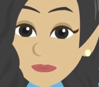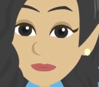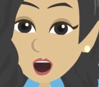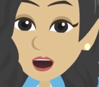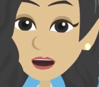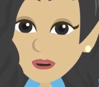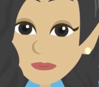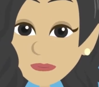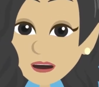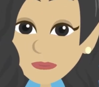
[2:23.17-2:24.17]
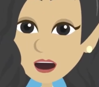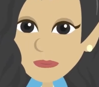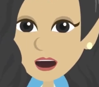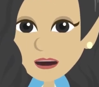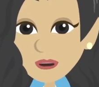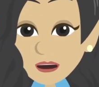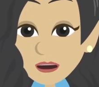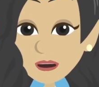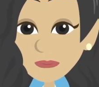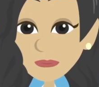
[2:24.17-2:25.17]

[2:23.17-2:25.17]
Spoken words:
common visa transfers we'll deal with.